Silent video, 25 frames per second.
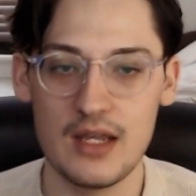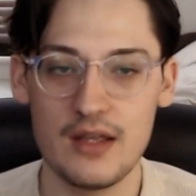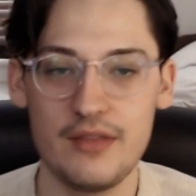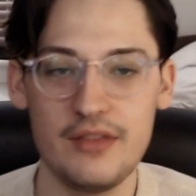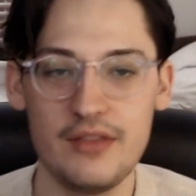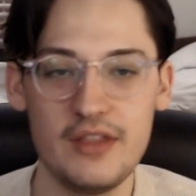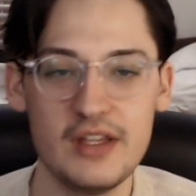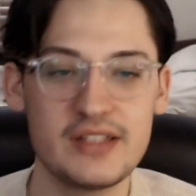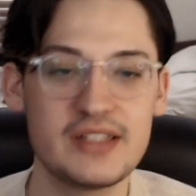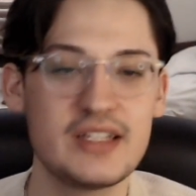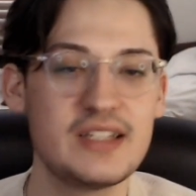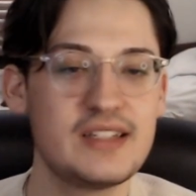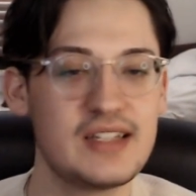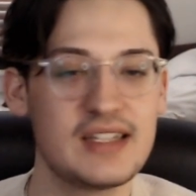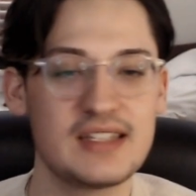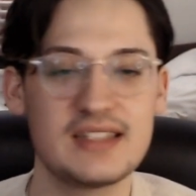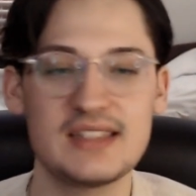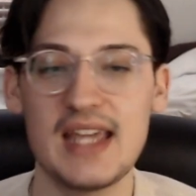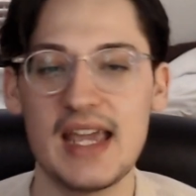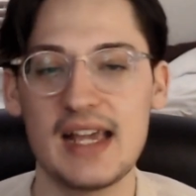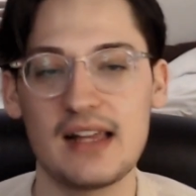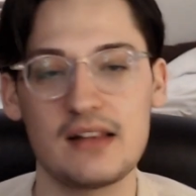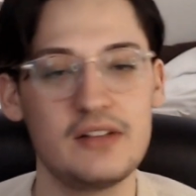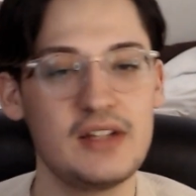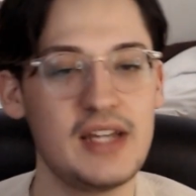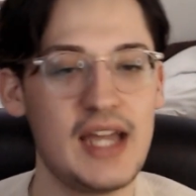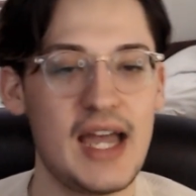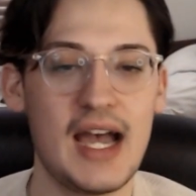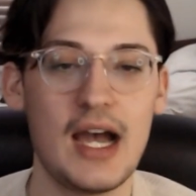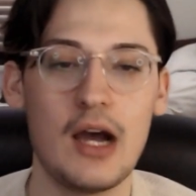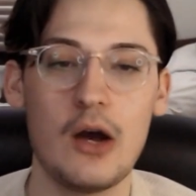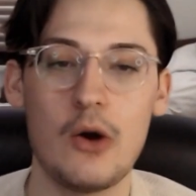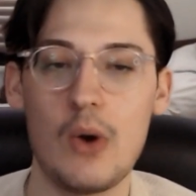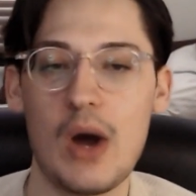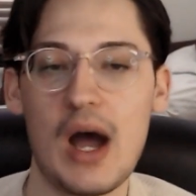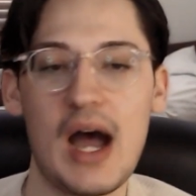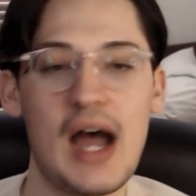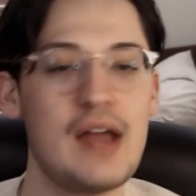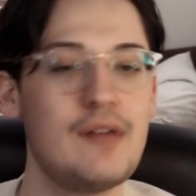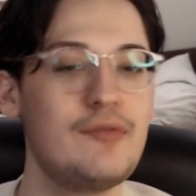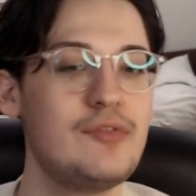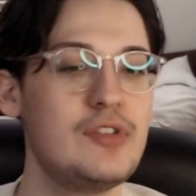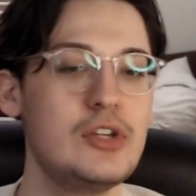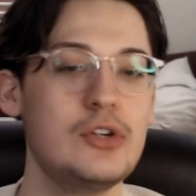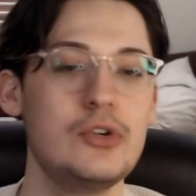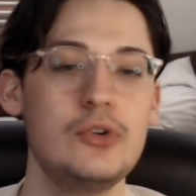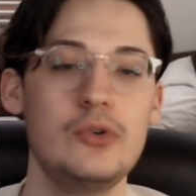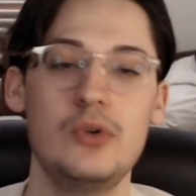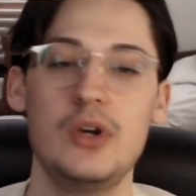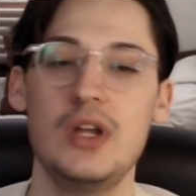This is exactly how I
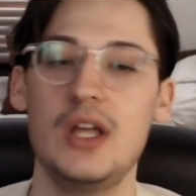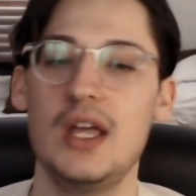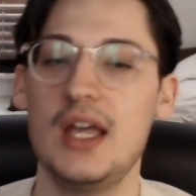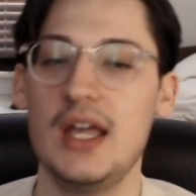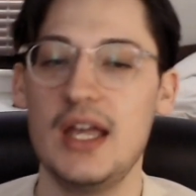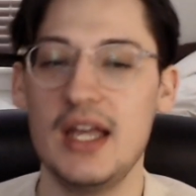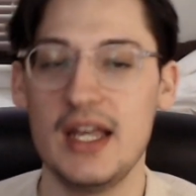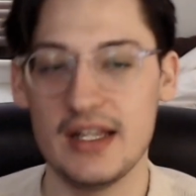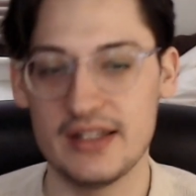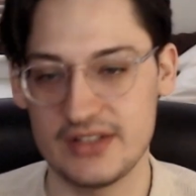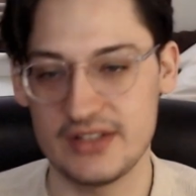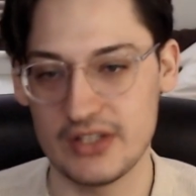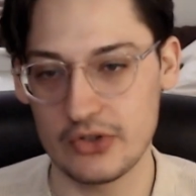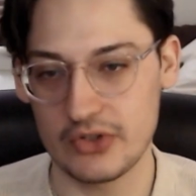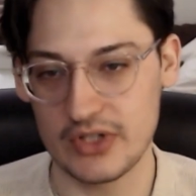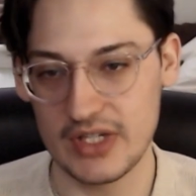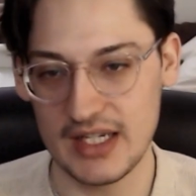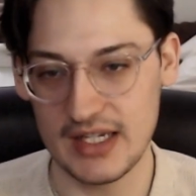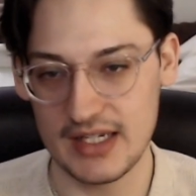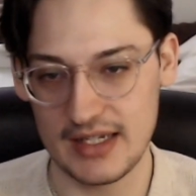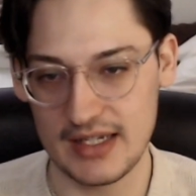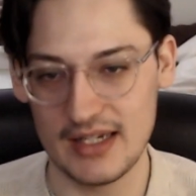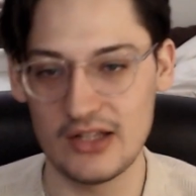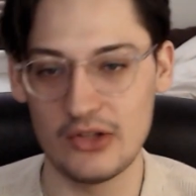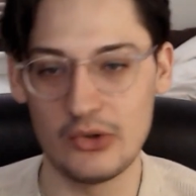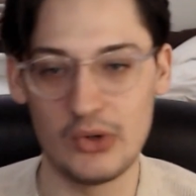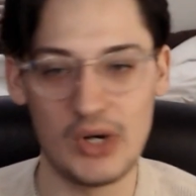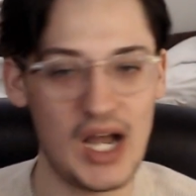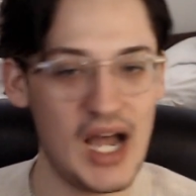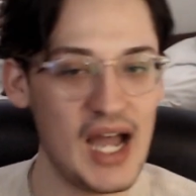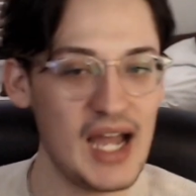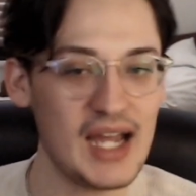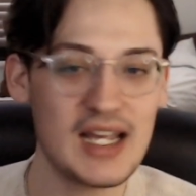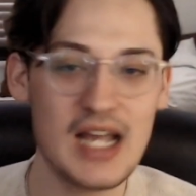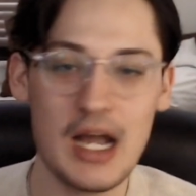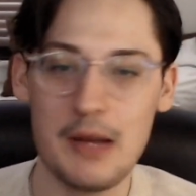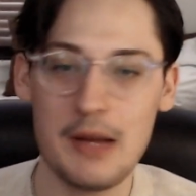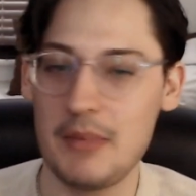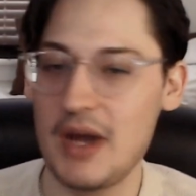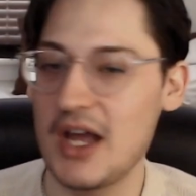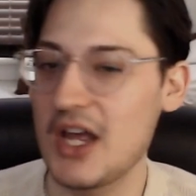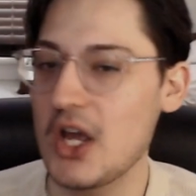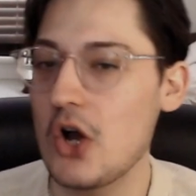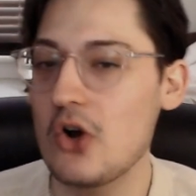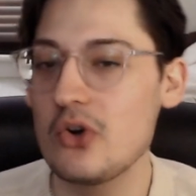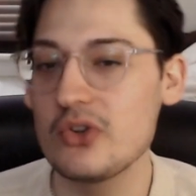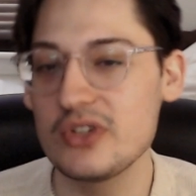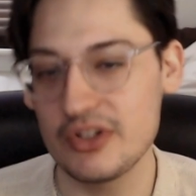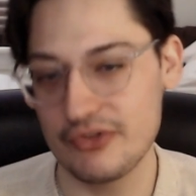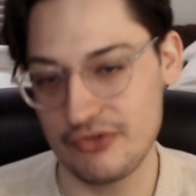view Hisoka and Killua. I got my
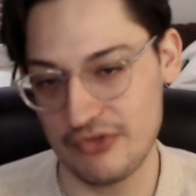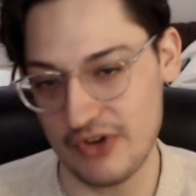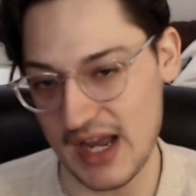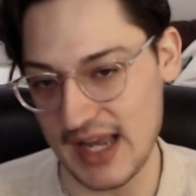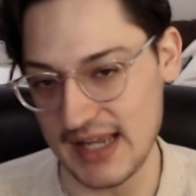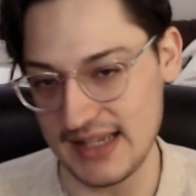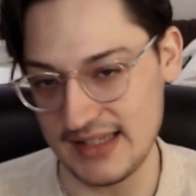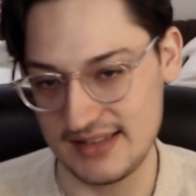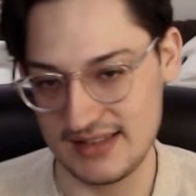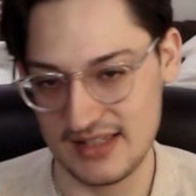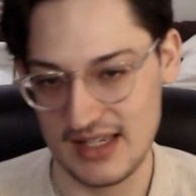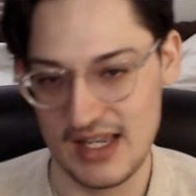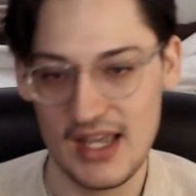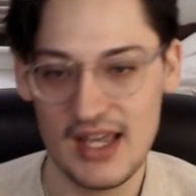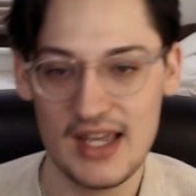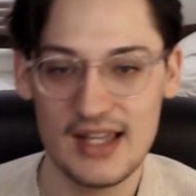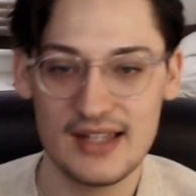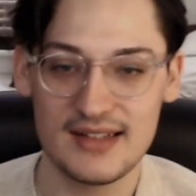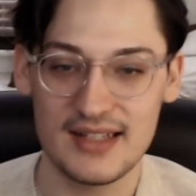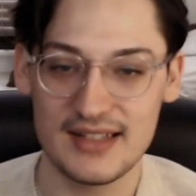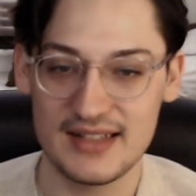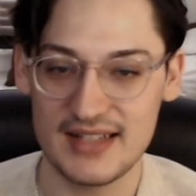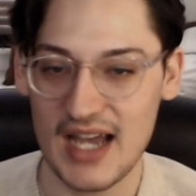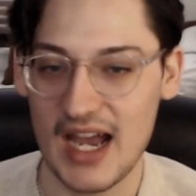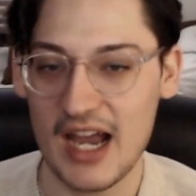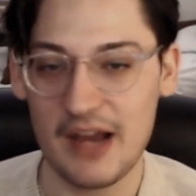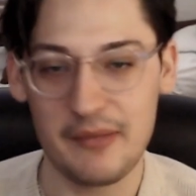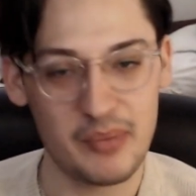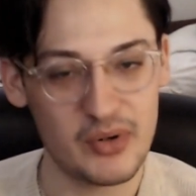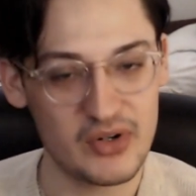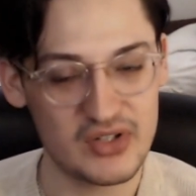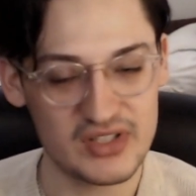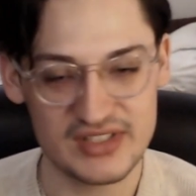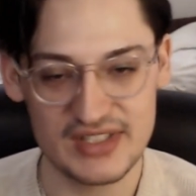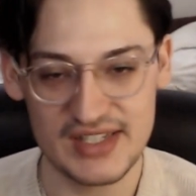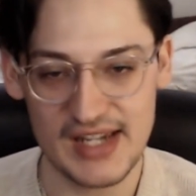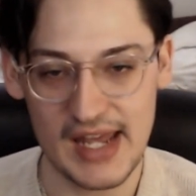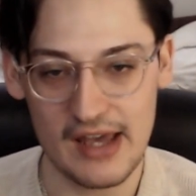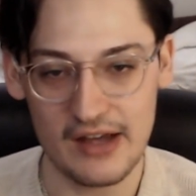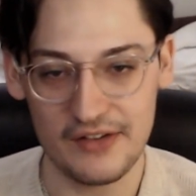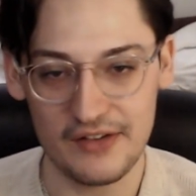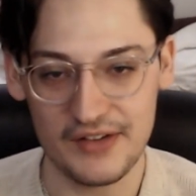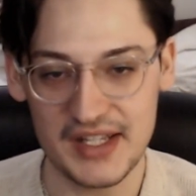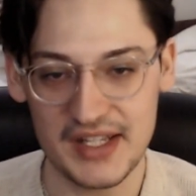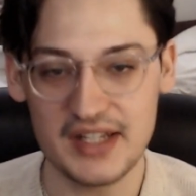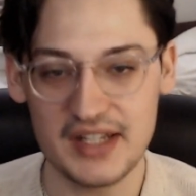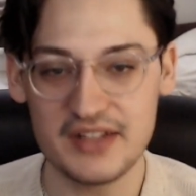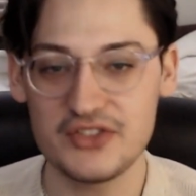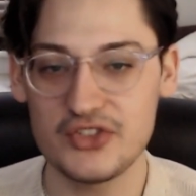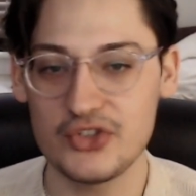own device to tie
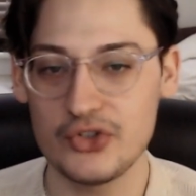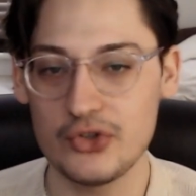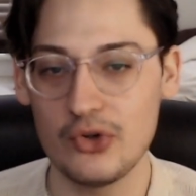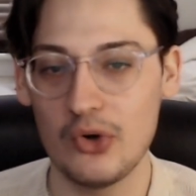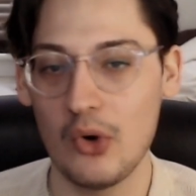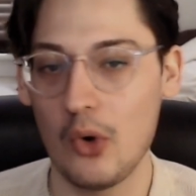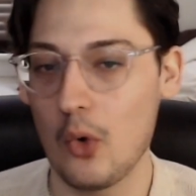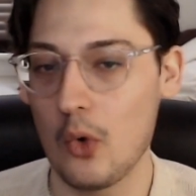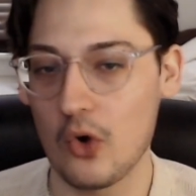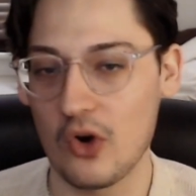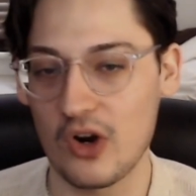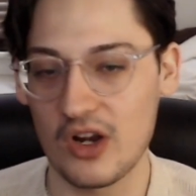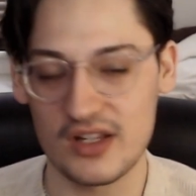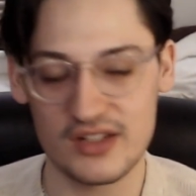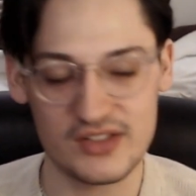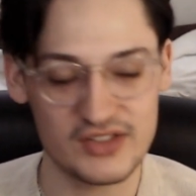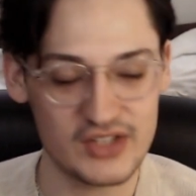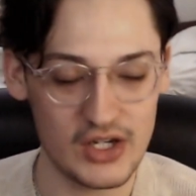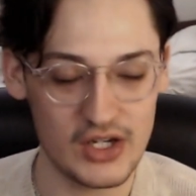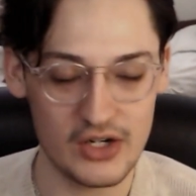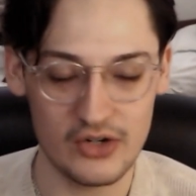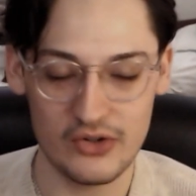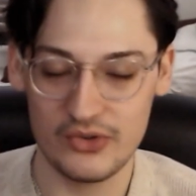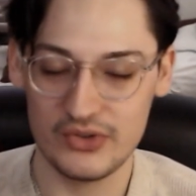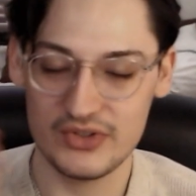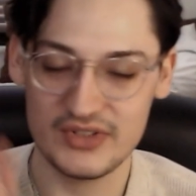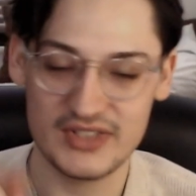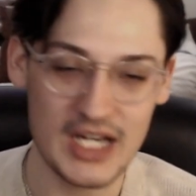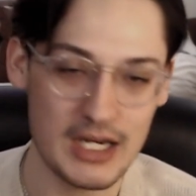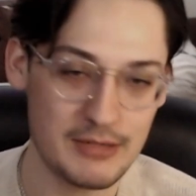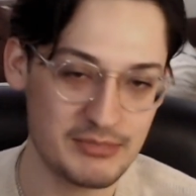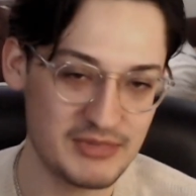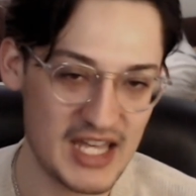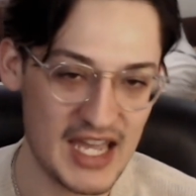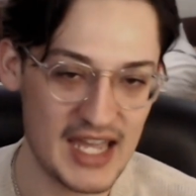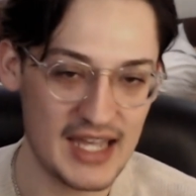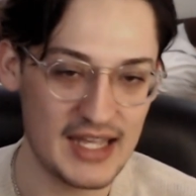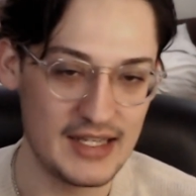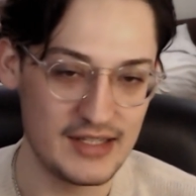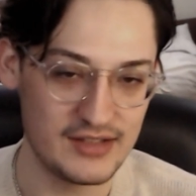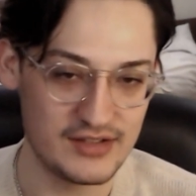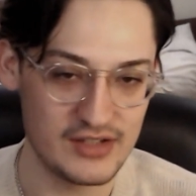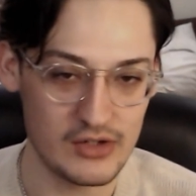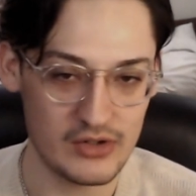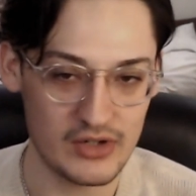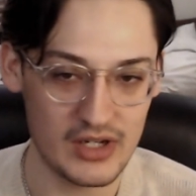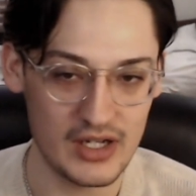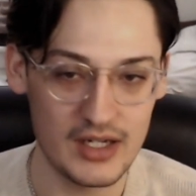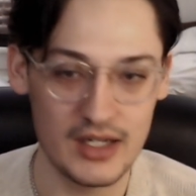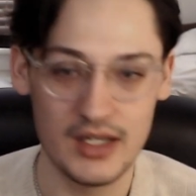personality to aura. So top that,
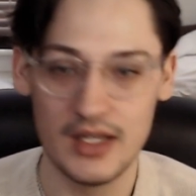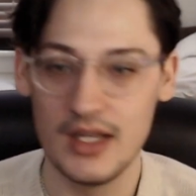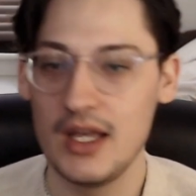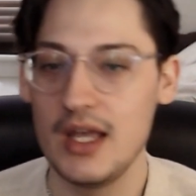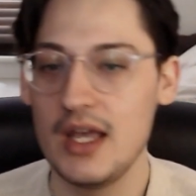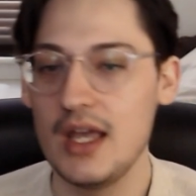Hisoka.